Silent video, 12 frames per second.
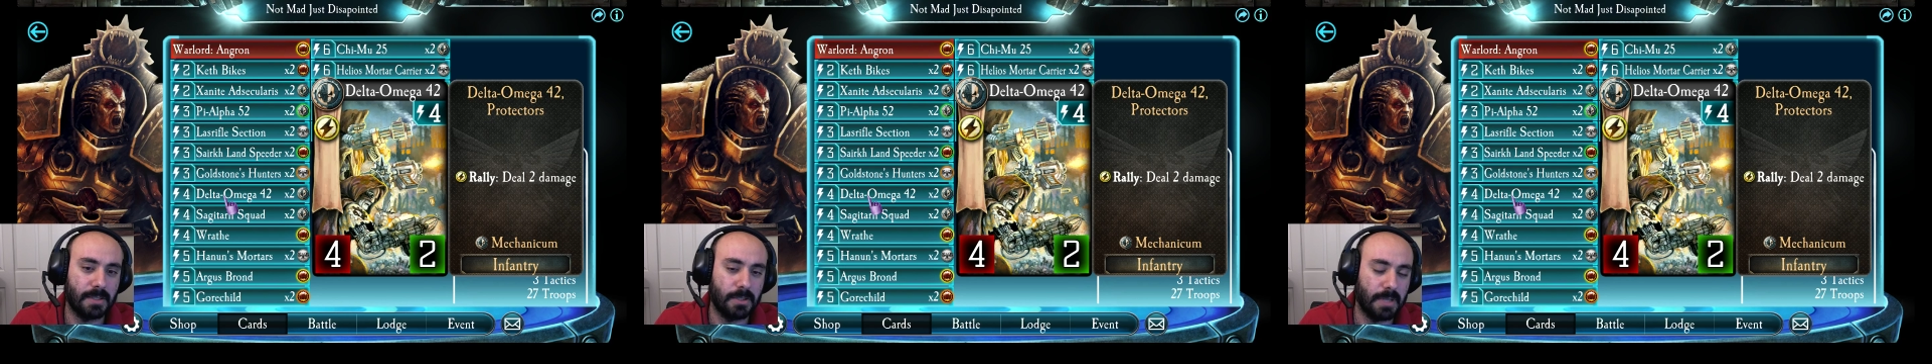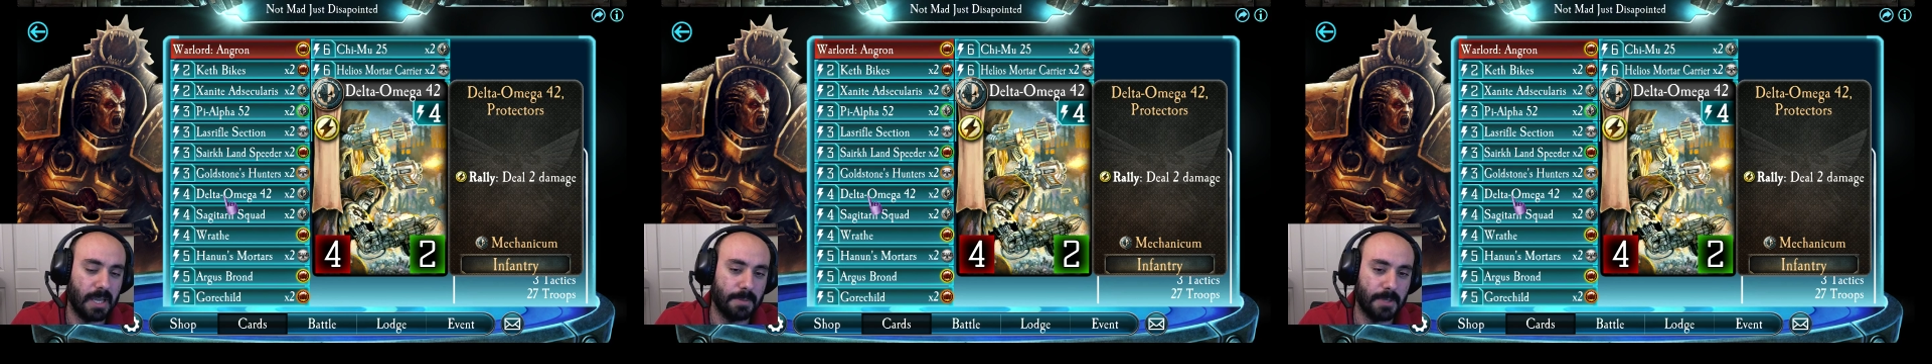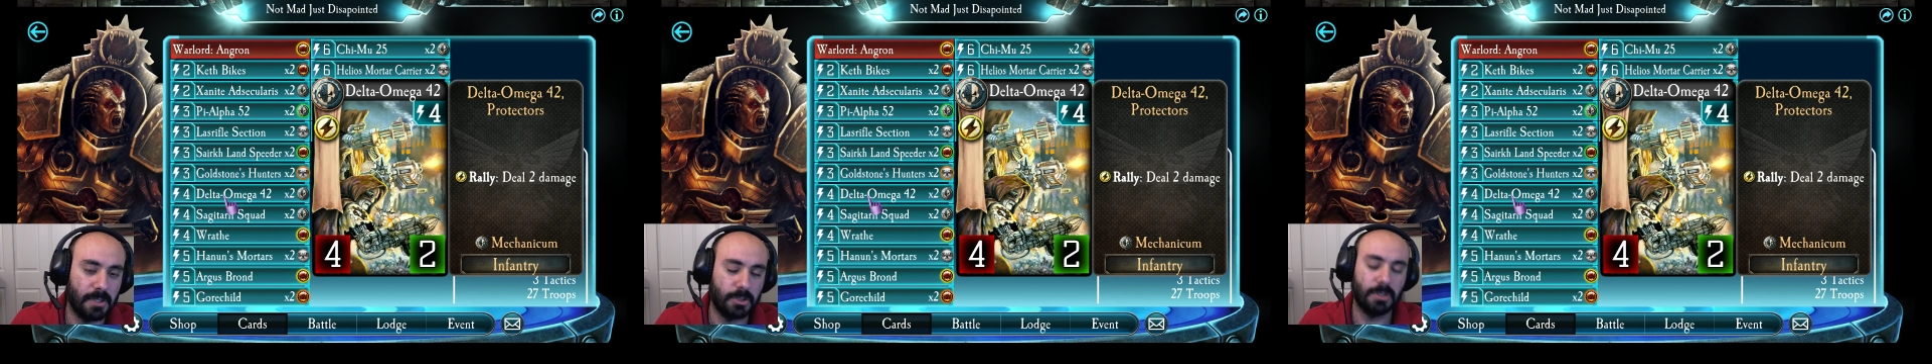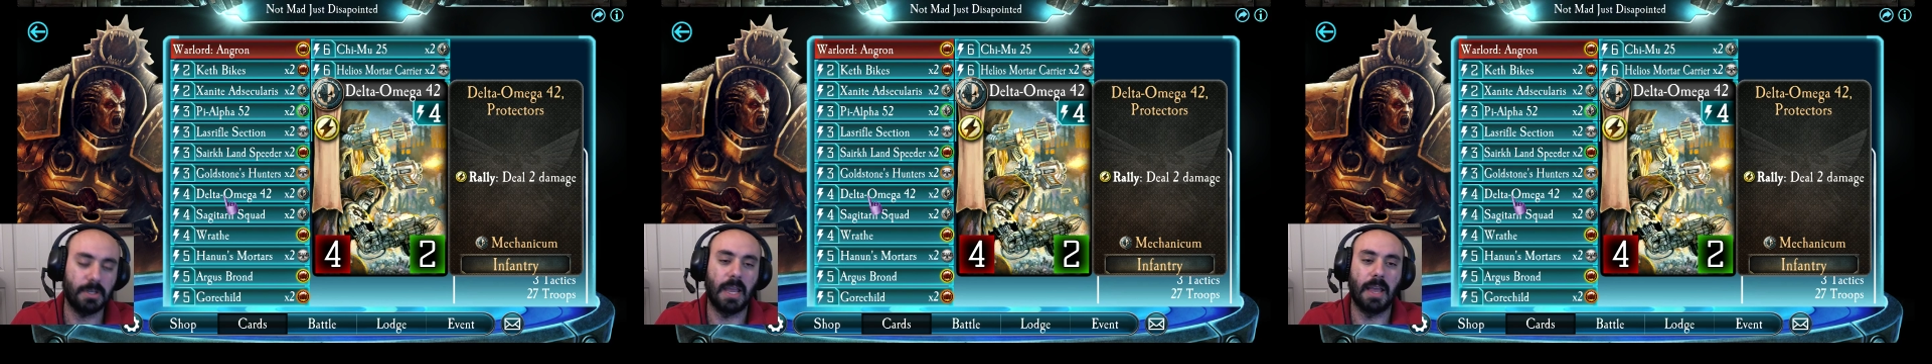2
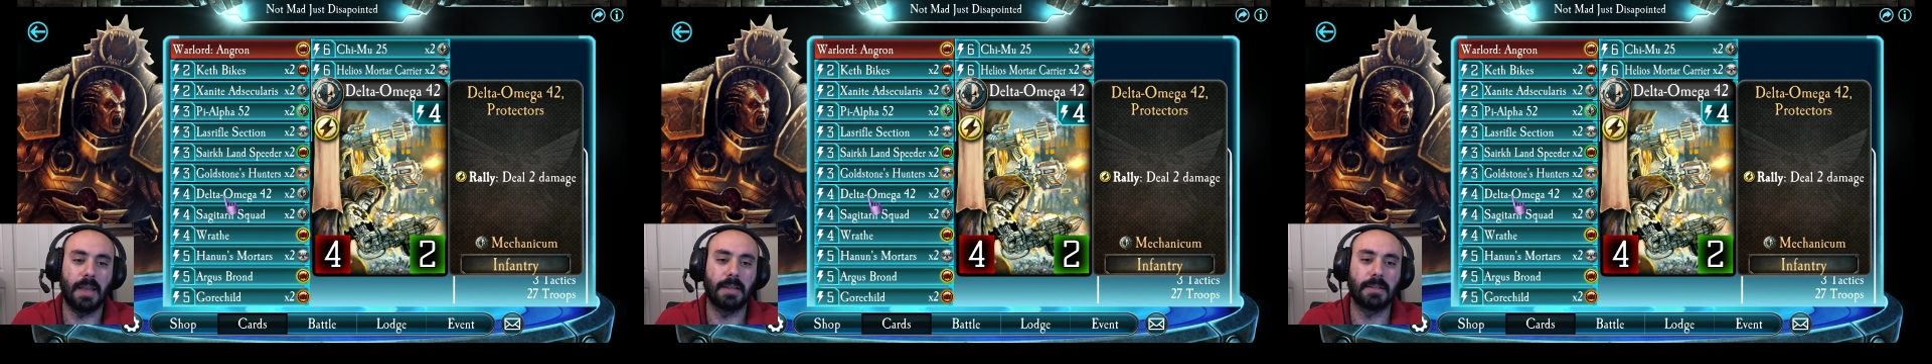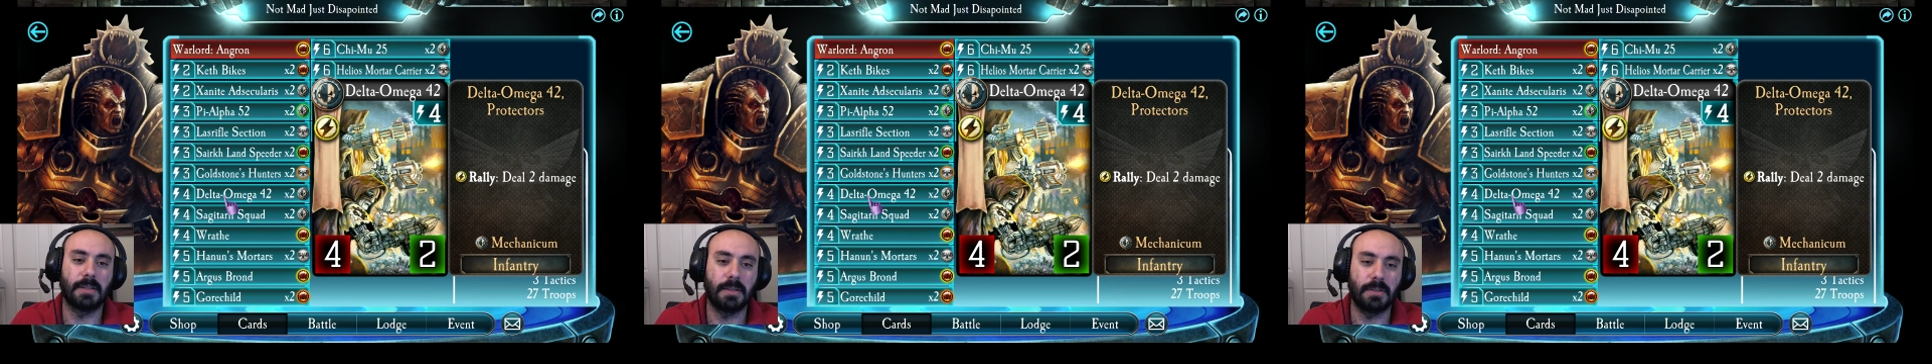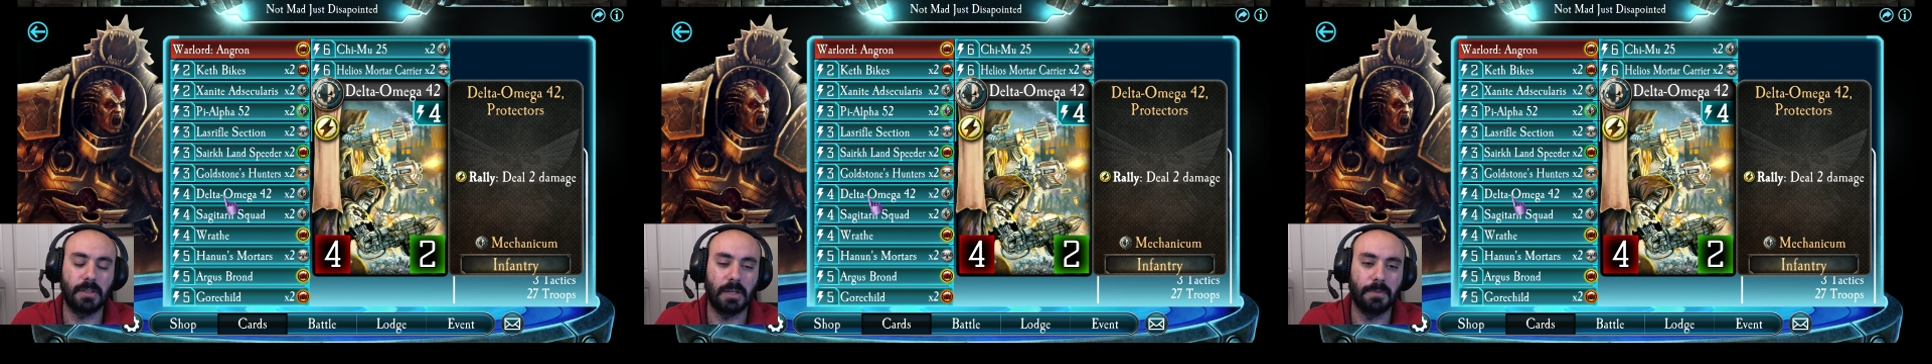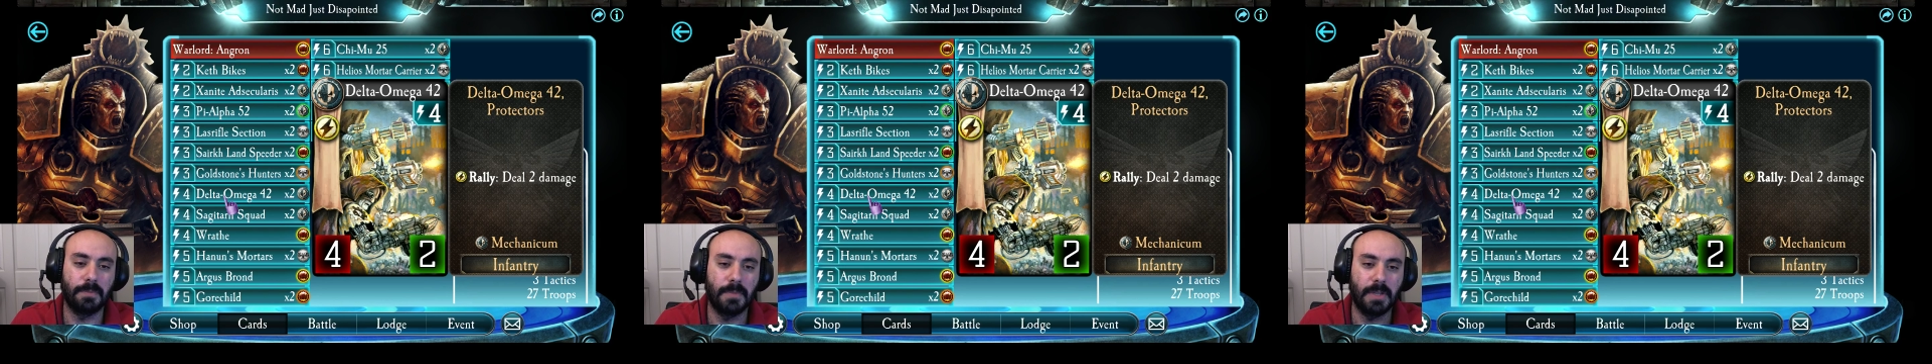damage, and you
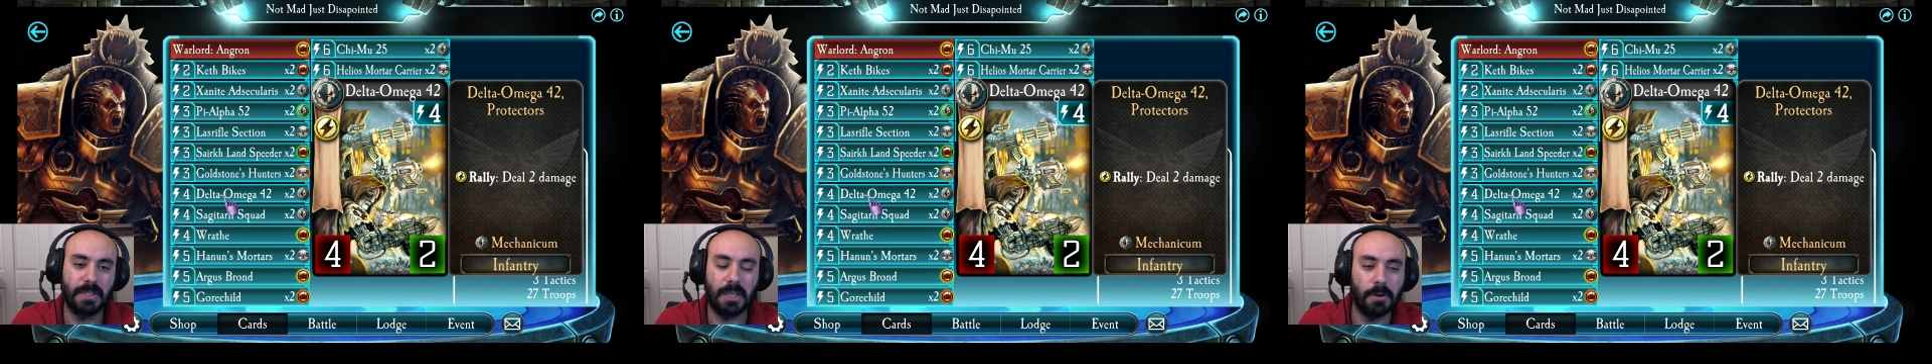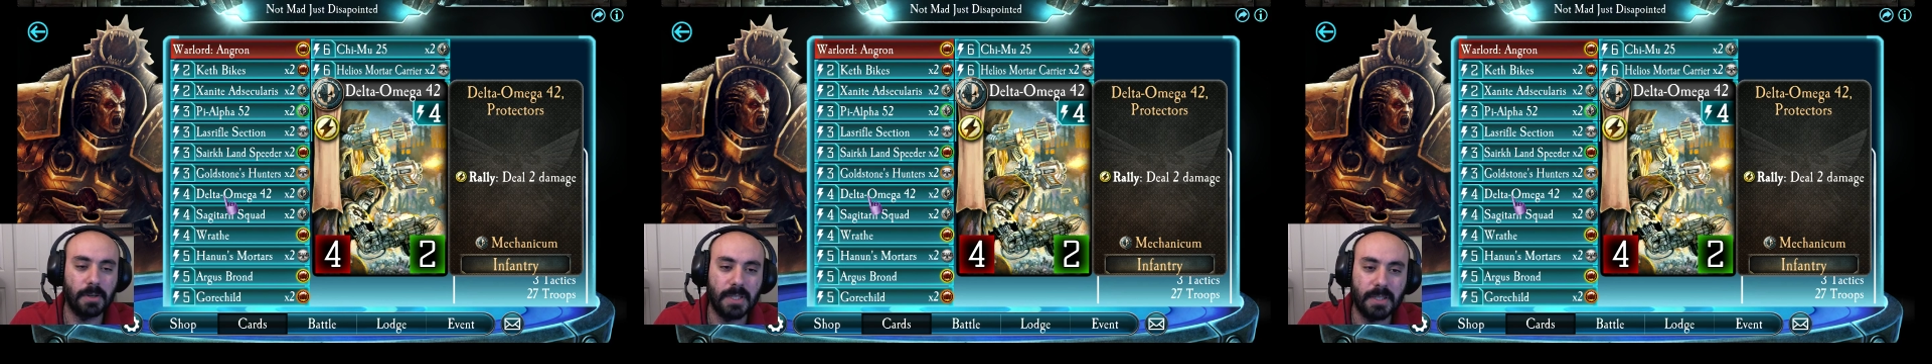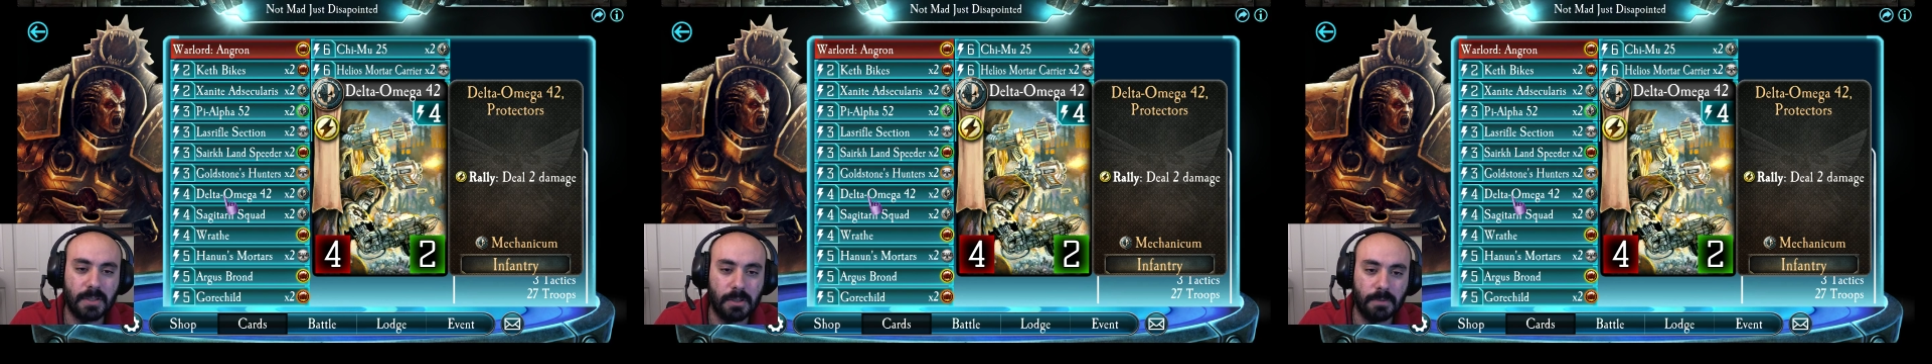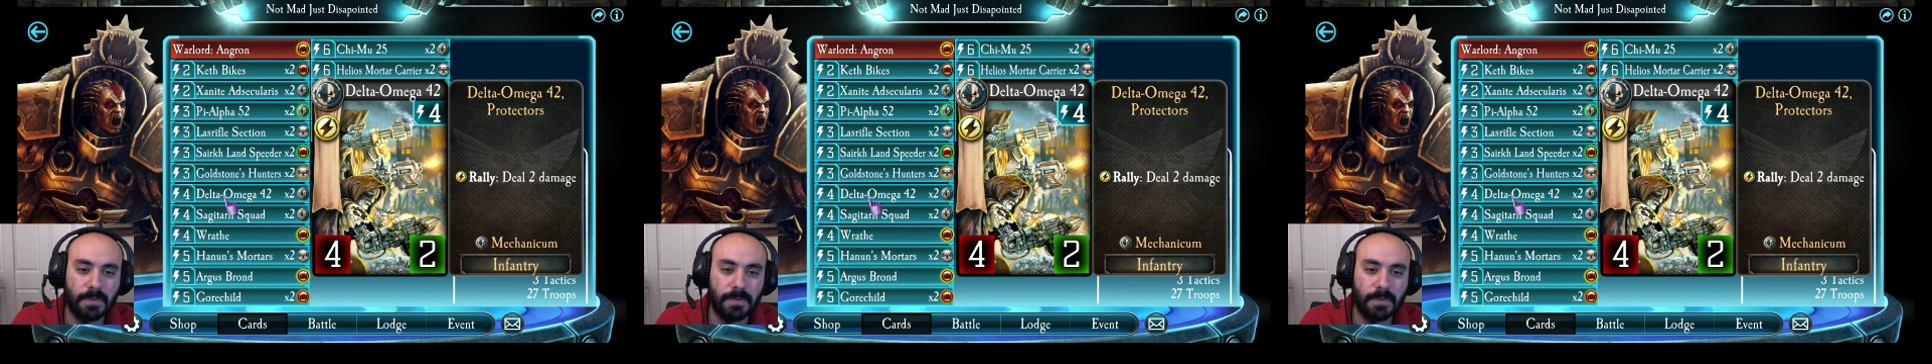know it's guaranteed 2.